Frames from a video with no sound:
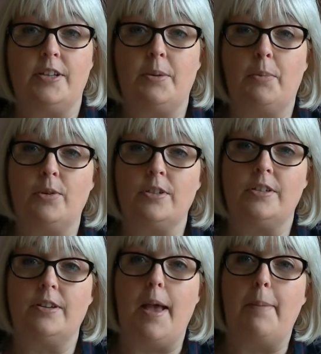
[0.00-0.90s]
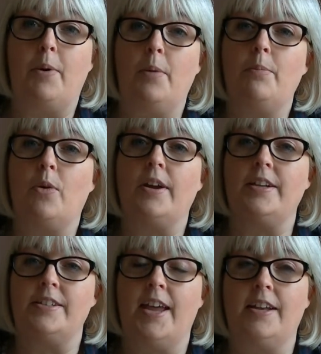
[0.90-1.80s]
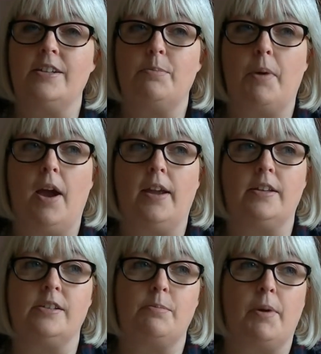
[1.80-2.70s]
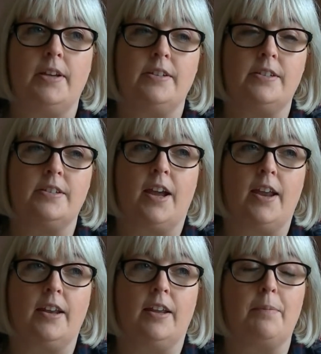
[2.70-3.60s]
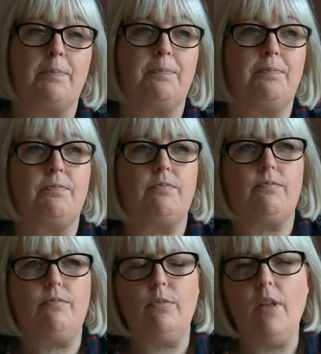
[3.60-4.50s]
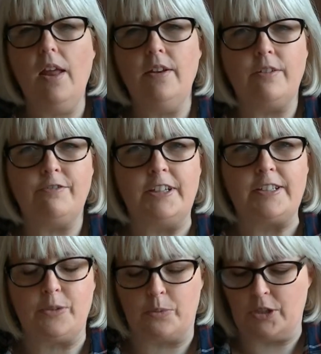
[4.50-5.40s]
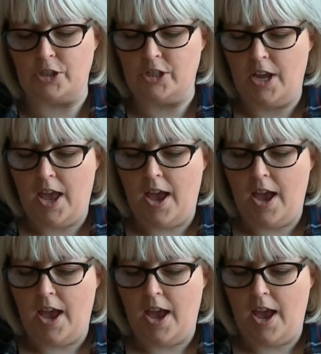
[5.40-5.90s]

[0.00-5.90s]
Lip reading: I suppose, put more intent behind my designing and not feel so rushed.